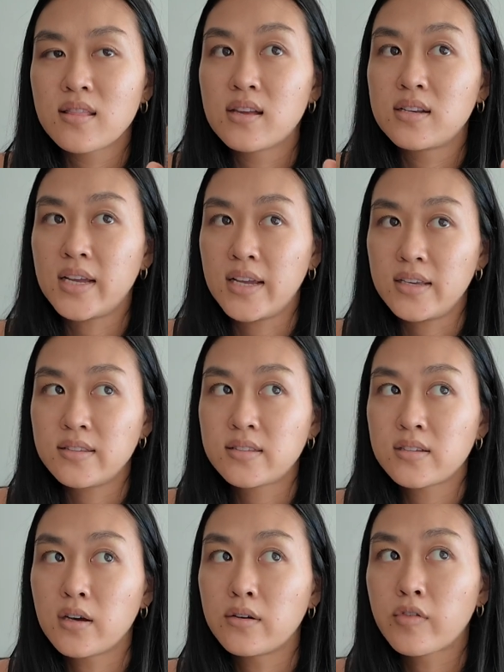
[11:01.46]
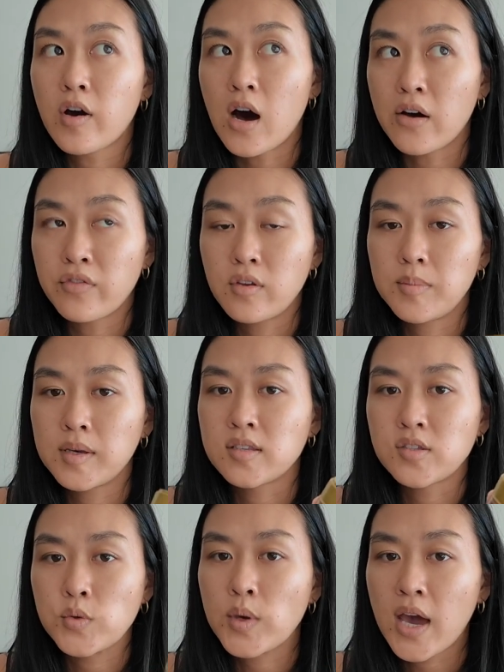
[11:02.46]
the taste of coffee
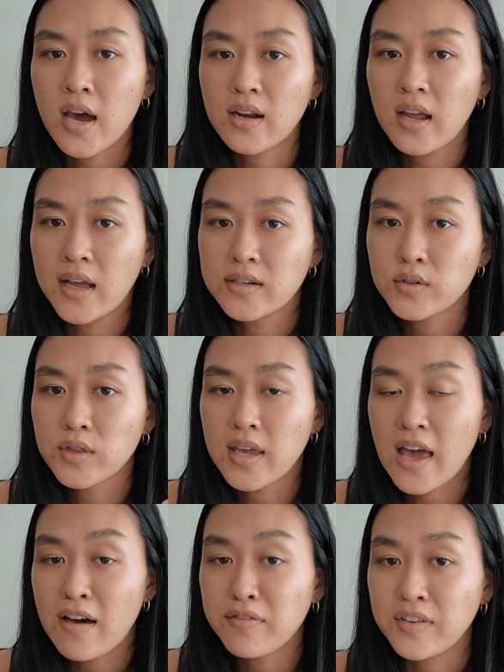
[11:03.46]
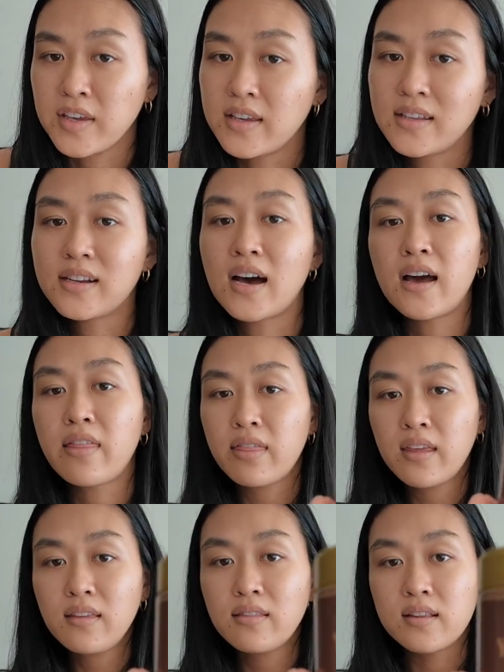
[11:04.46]
because you can't handle the caffeine, I
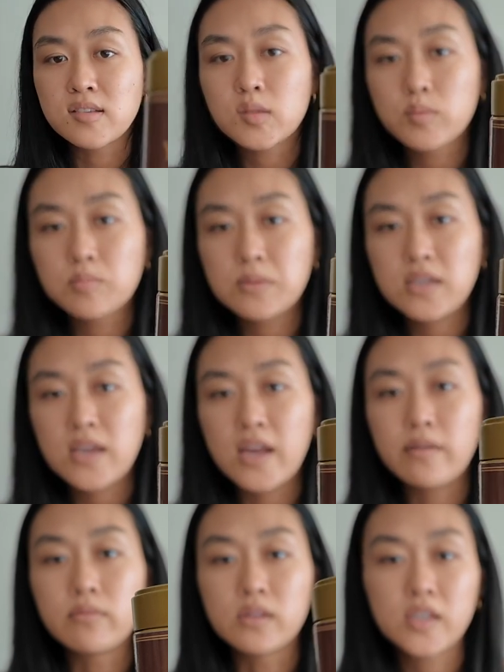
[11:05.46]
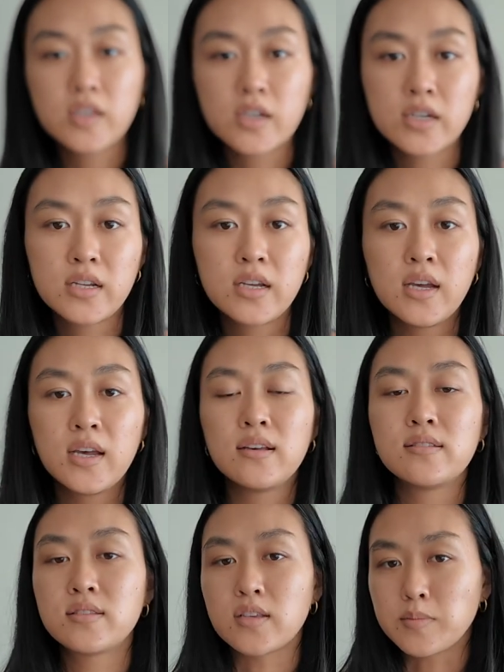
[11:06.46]
think this would be a really good
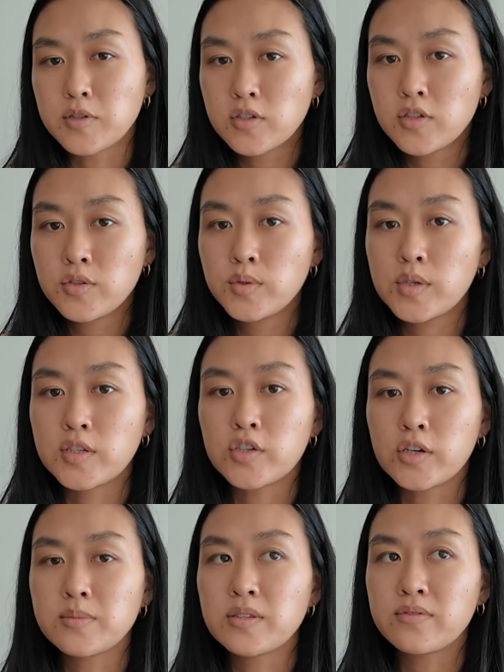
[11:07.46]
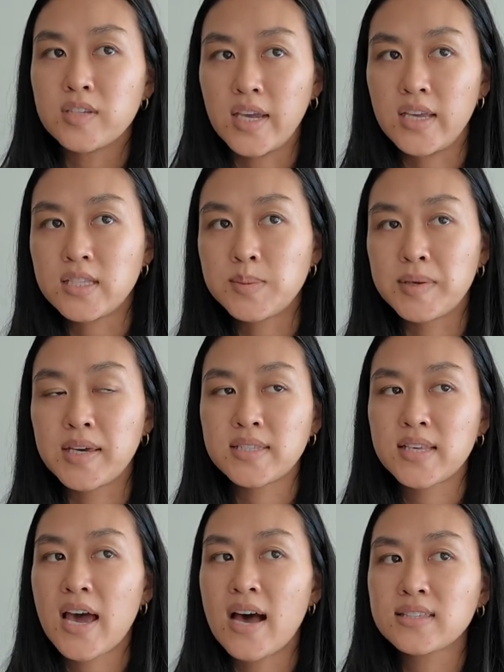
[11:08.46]
substitute in terms of taste, because
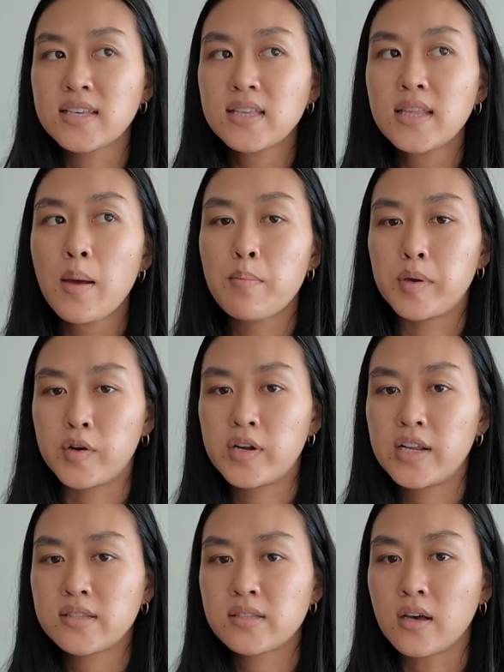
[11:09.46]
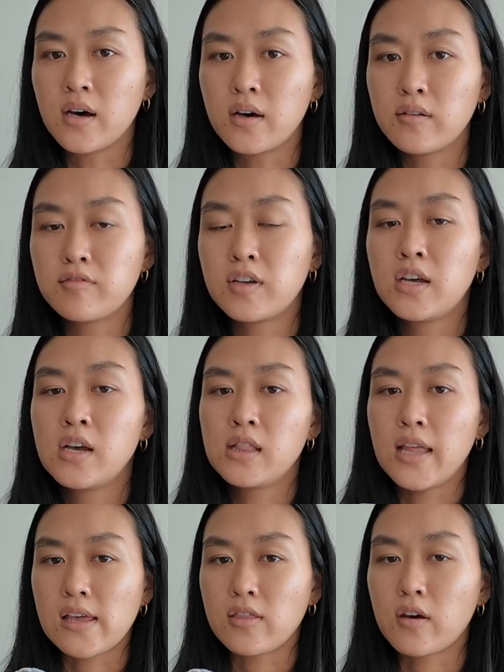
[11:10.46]
it has like that bitterness of
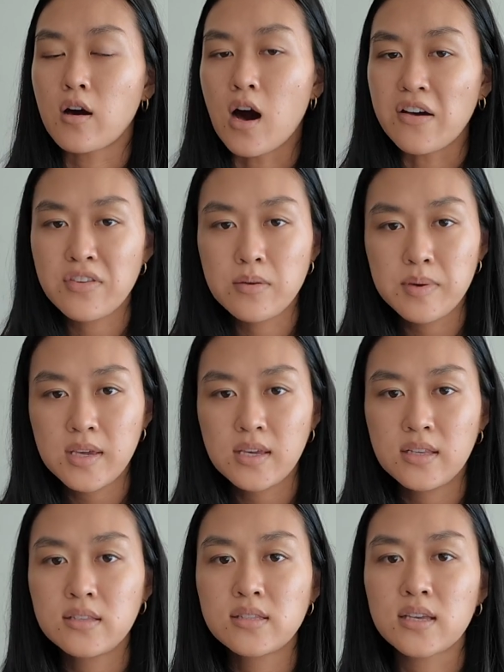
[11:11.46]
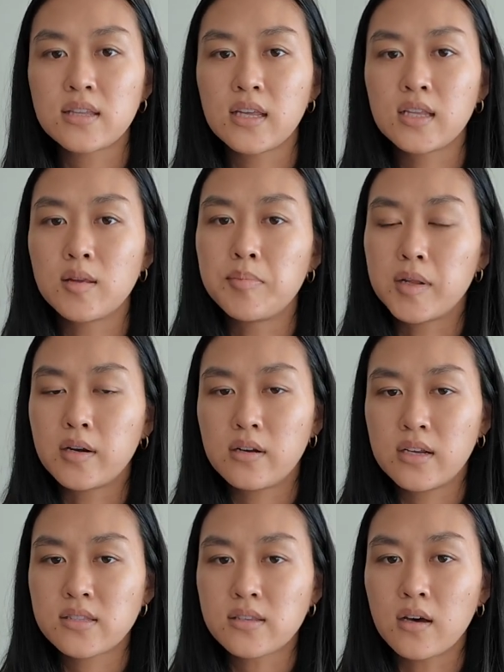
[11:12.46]
like the coffee beans and like the
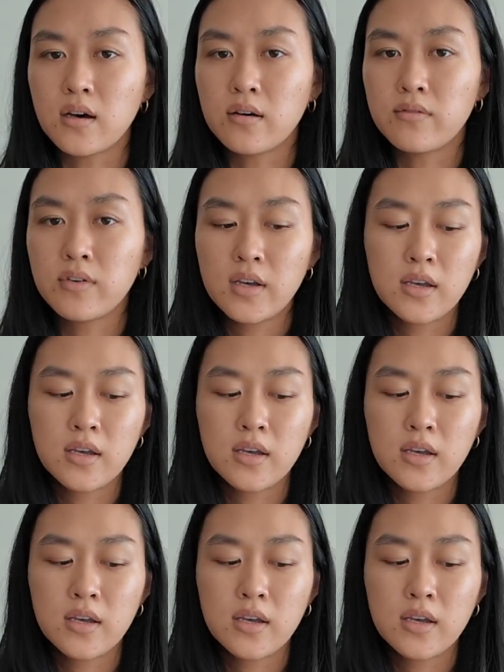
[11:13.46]
bitterness of